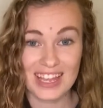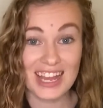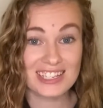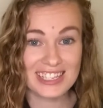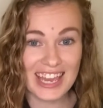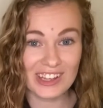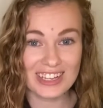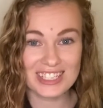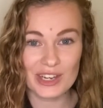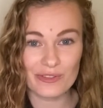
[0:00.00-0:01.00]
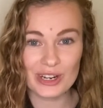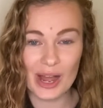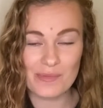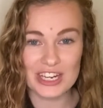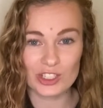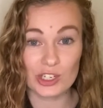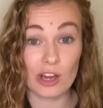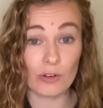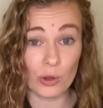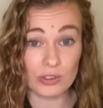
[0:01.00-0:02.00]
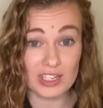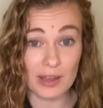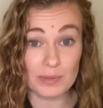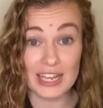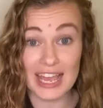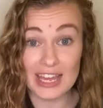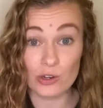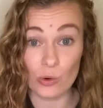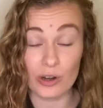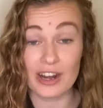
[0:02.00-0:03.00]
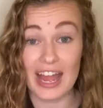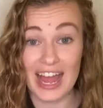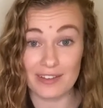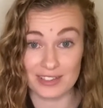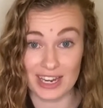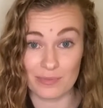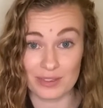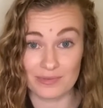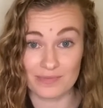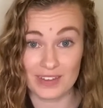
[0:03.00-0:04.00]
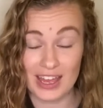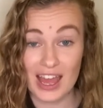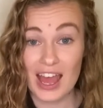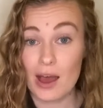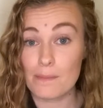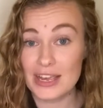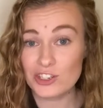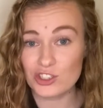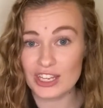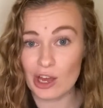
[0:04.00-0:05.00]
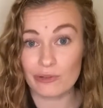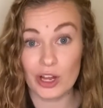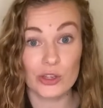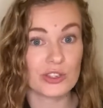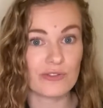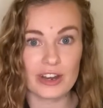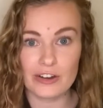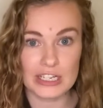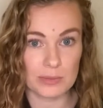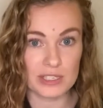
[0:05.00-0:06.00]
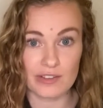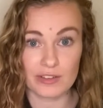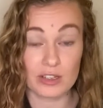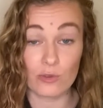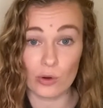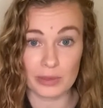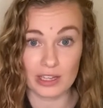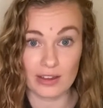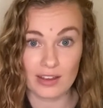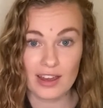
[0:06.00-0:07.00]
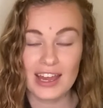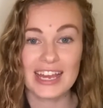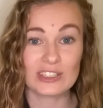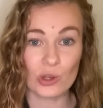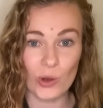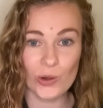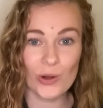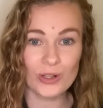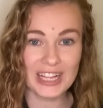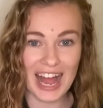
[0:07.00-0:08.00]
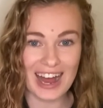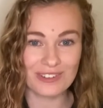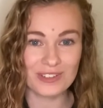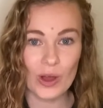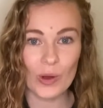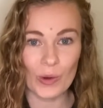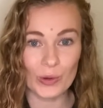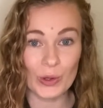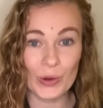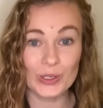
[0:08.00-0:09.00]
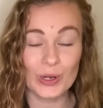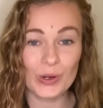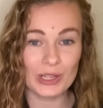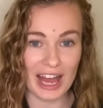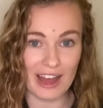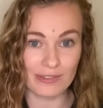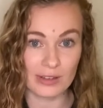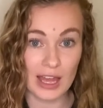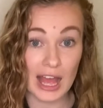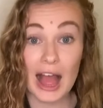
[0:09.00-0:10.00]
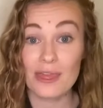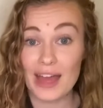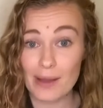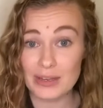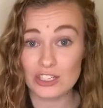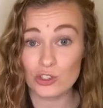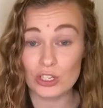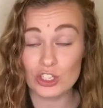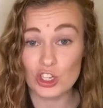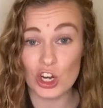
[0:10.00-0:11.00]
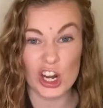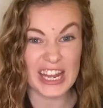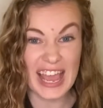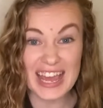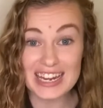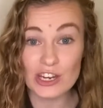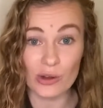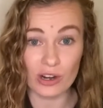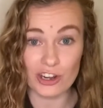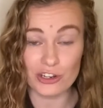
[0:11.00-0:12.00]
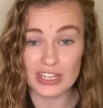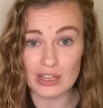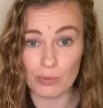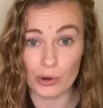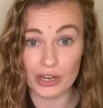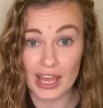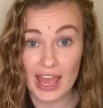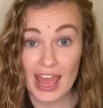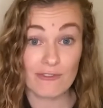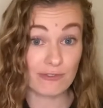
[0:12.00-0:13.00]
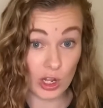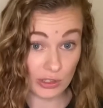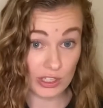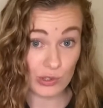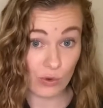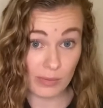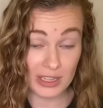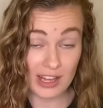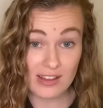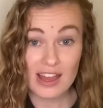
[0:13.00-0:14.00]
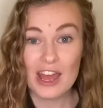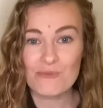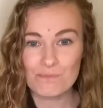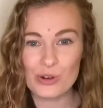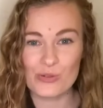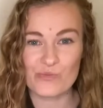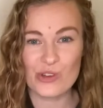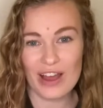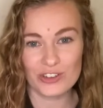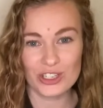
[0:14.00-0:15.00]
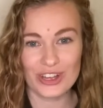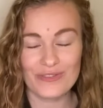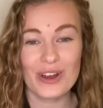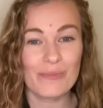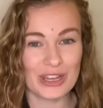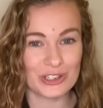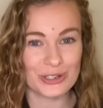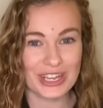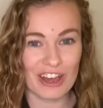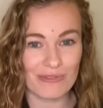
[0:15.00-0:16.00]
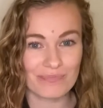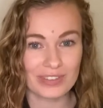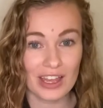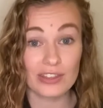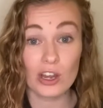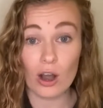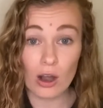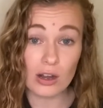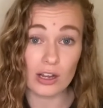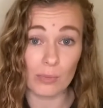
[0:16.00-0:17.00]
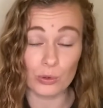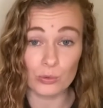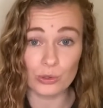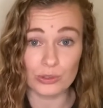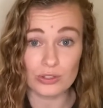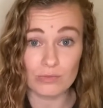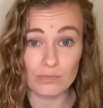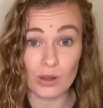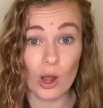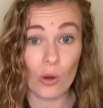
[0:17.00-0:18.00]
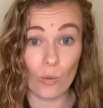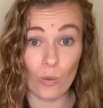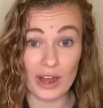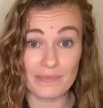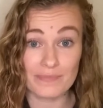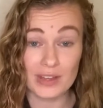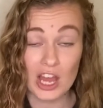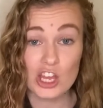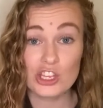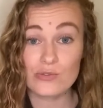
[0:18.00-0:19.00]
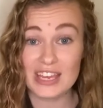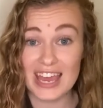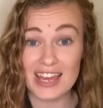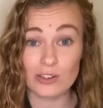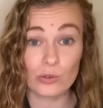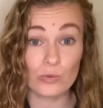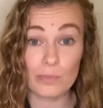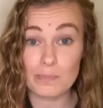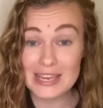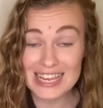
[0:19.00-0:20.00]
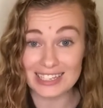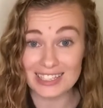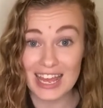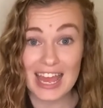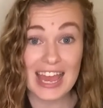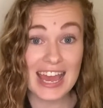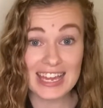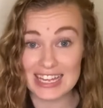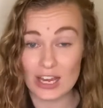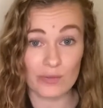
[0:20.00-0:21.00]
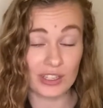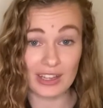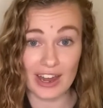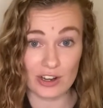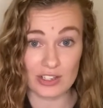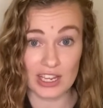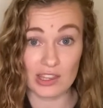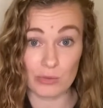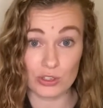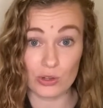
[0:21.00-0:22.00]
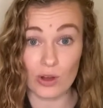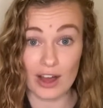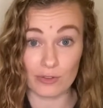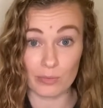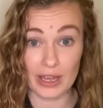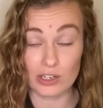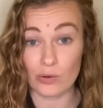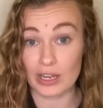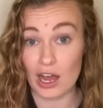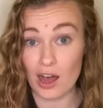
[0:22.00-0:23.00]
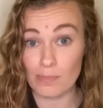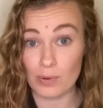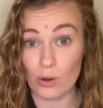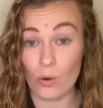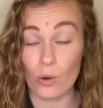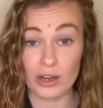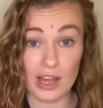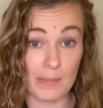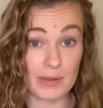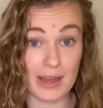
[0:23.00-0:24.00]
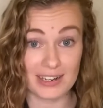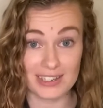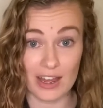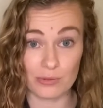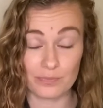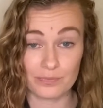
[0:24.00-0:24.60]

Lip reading: A scale is a different combination of whole steps and or half steps. A major scale follows a very specific formula. It's whole, whole, half, whole, whole, whole, half. That means you can start on any note on your keyboard, follow this formula, and boom, you have yourself a major scale. There are a couple rules. 1, you can't repeat any of the letters in the musical alphabet going up or coming back down.